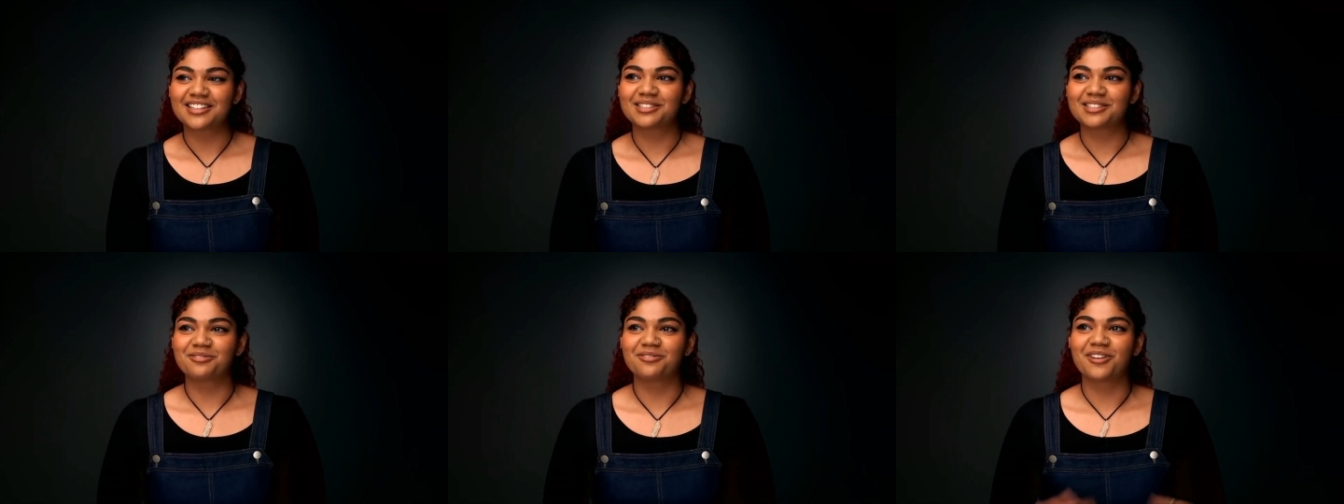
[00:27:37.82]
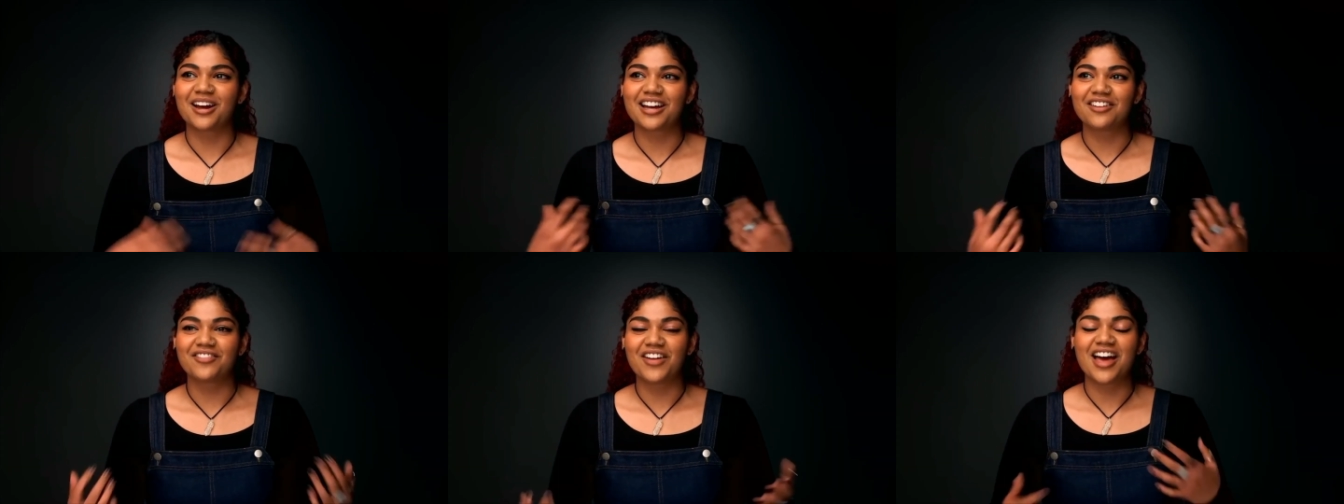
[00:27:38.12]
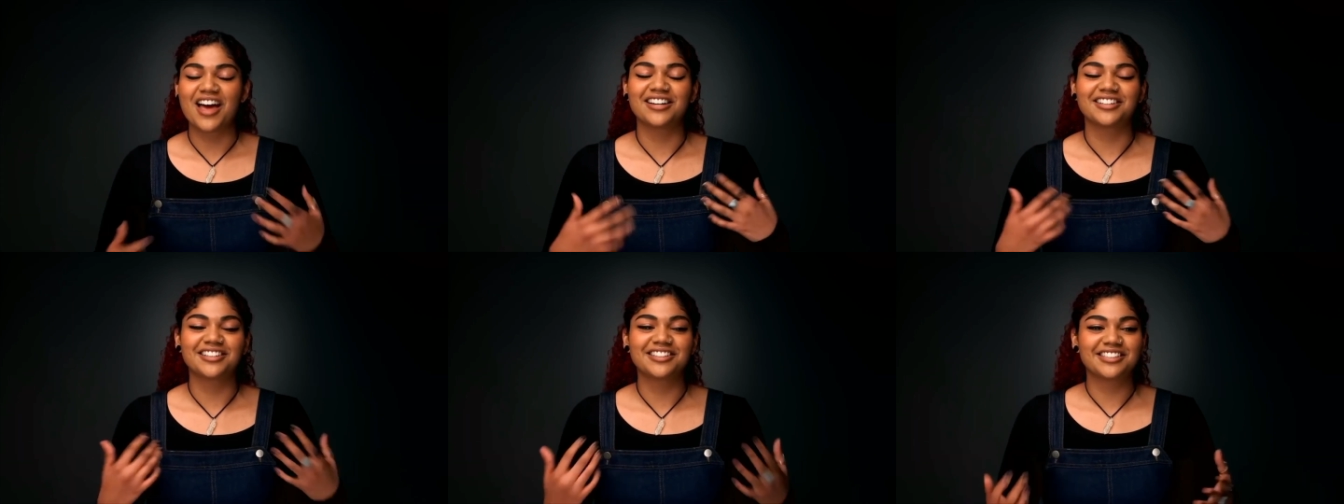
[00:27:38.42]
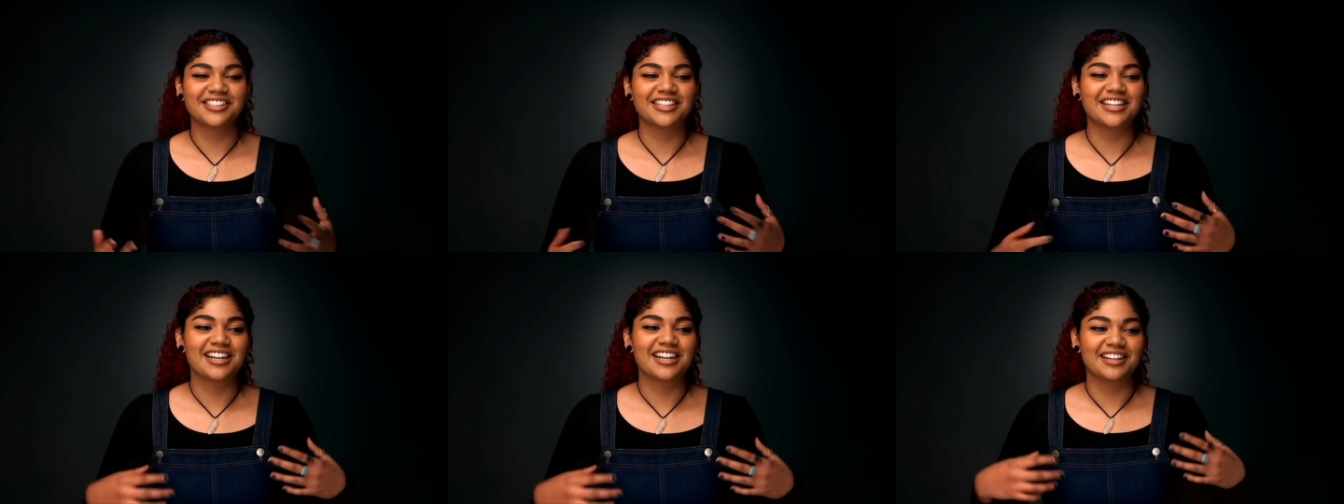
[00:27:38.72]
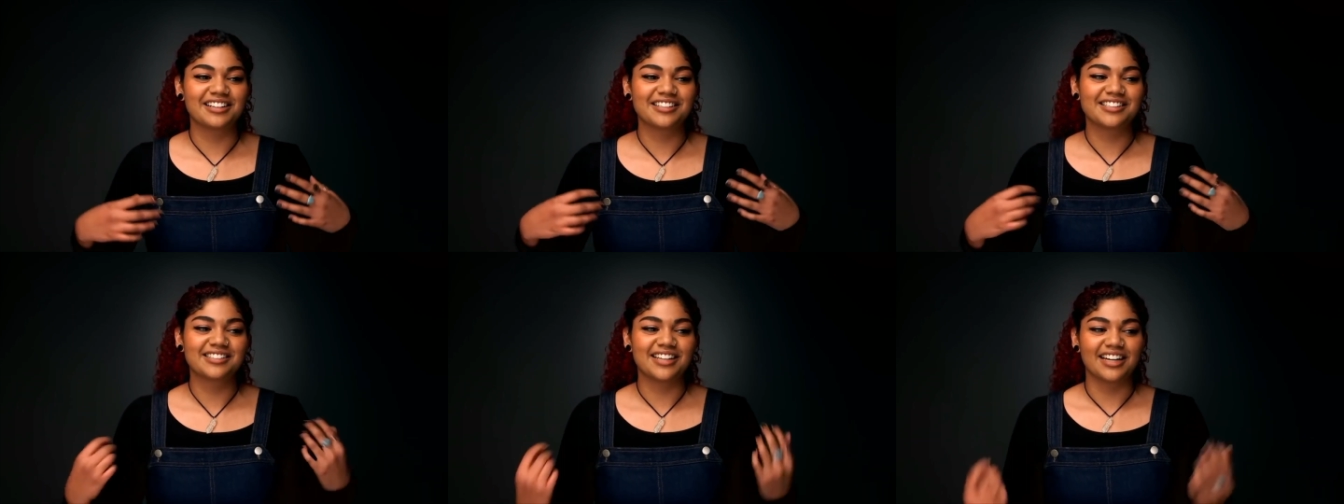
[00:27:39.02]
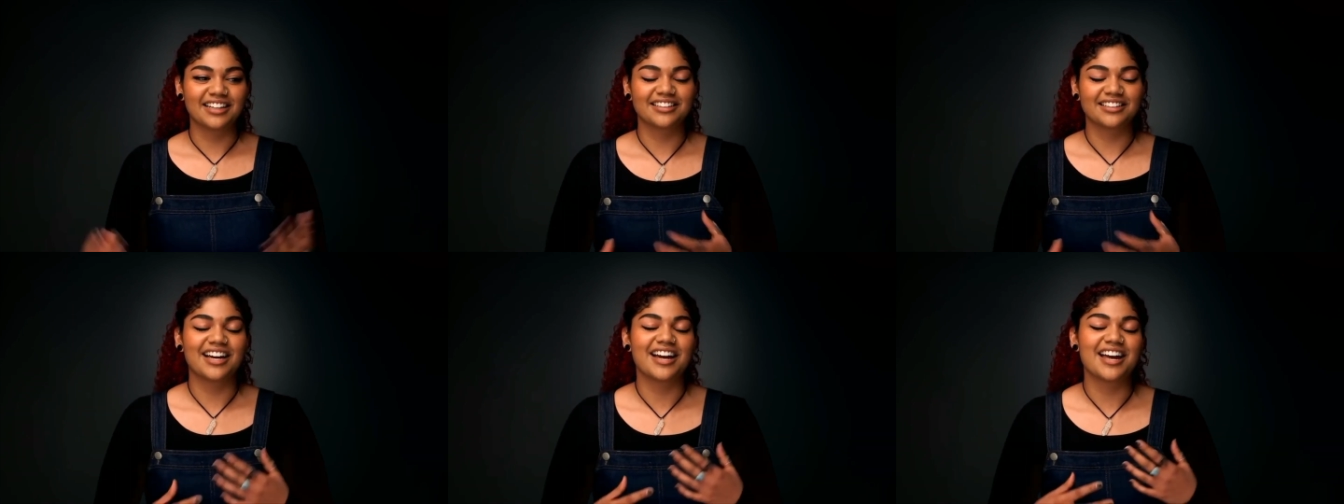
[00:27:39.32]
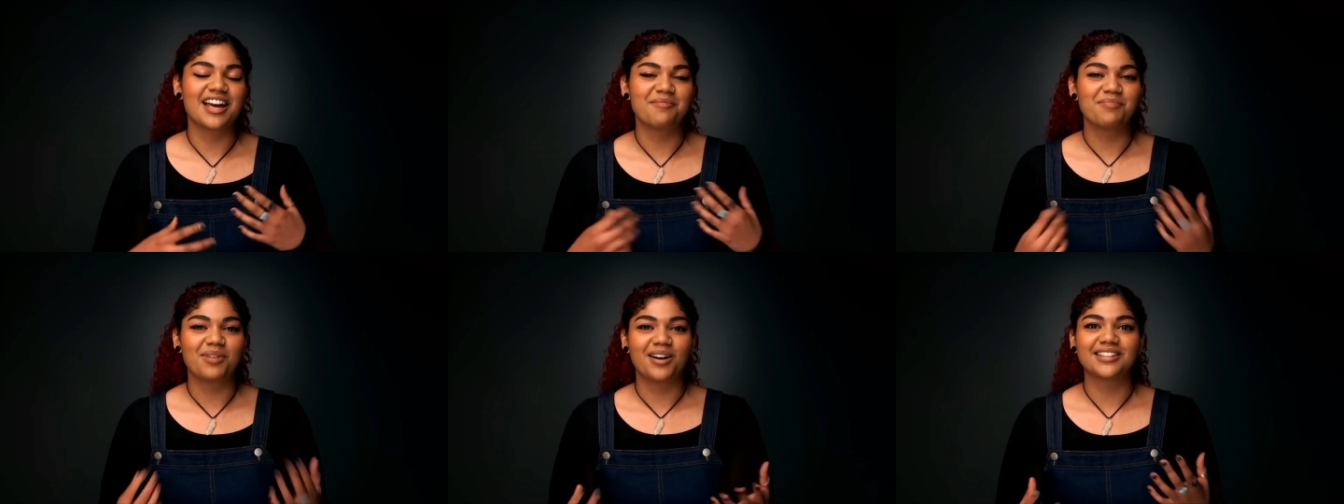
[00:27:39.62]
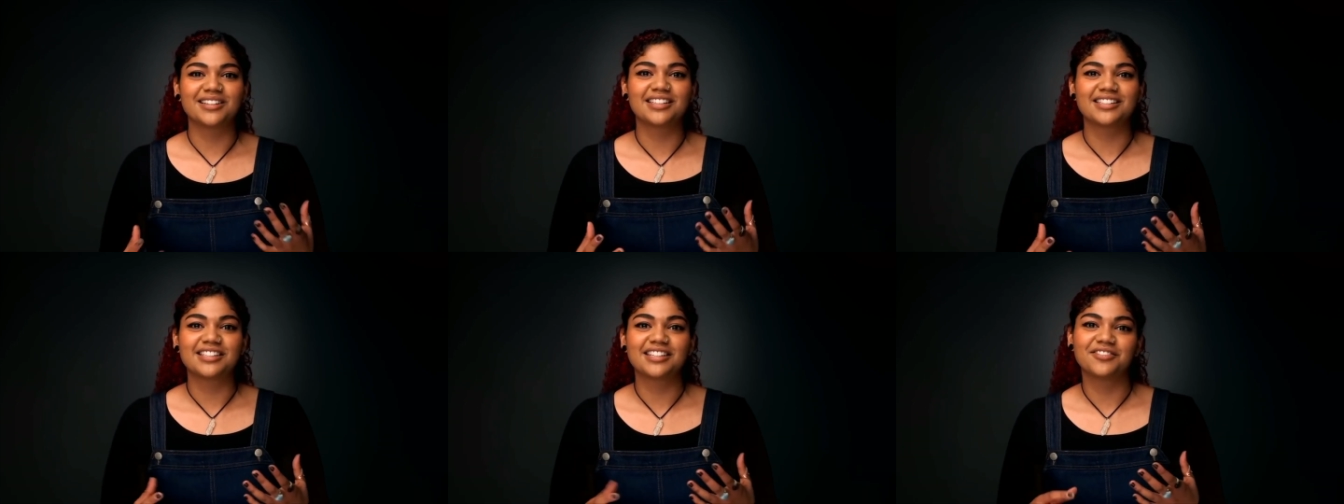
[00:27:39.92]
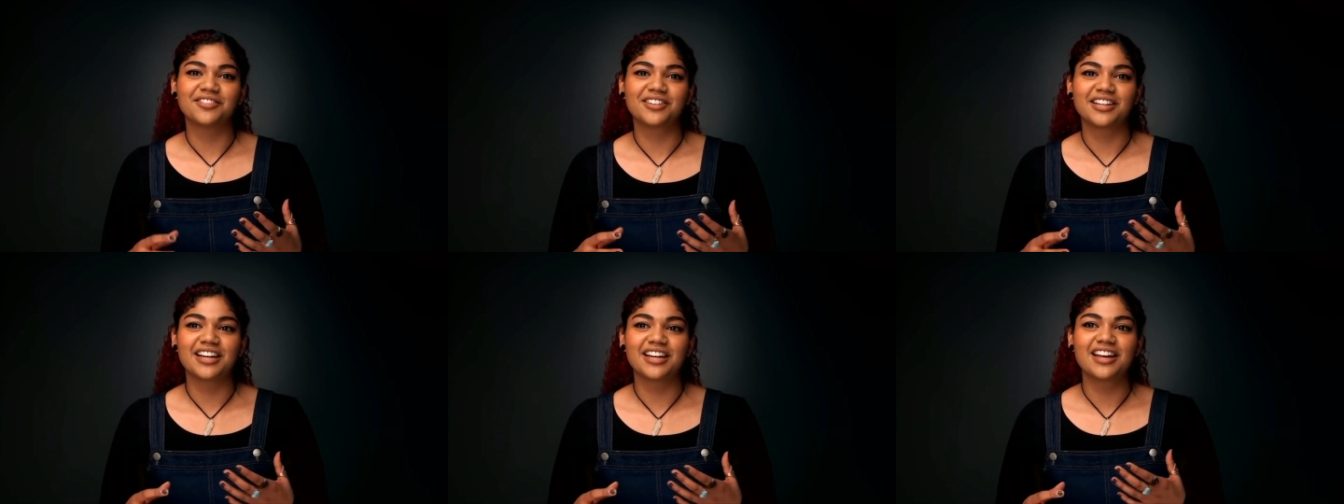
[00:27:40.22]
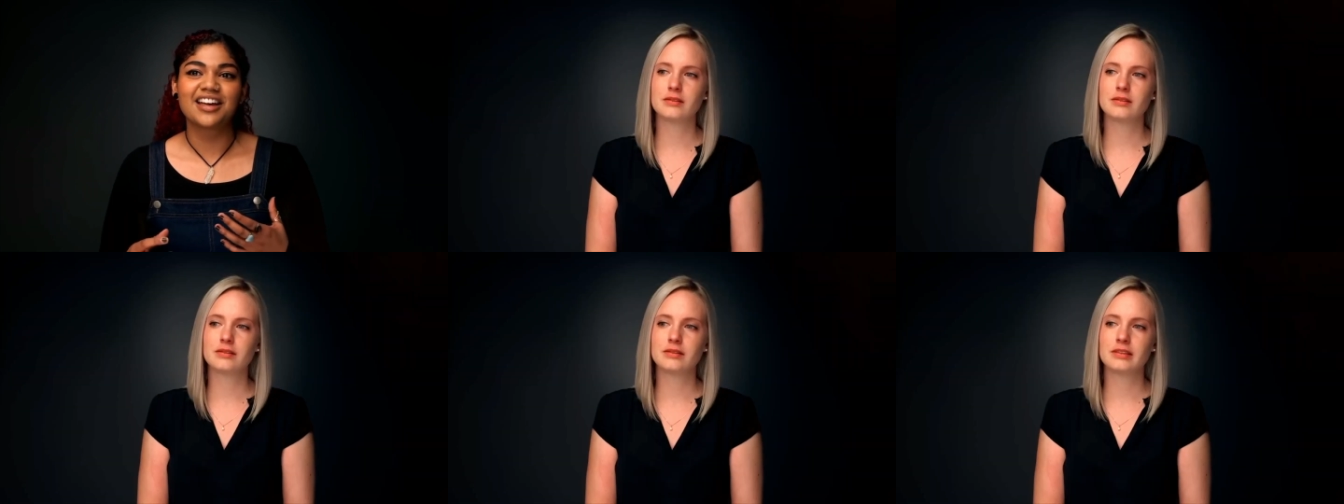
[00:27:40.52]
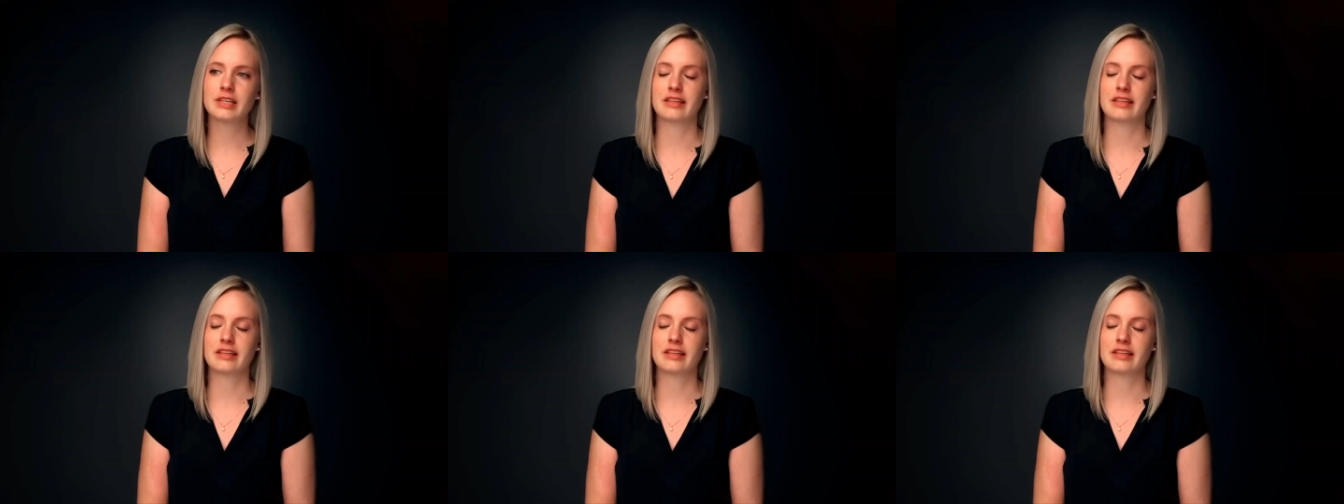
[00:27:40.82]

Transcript: this ray of energy and sunlight and positivity.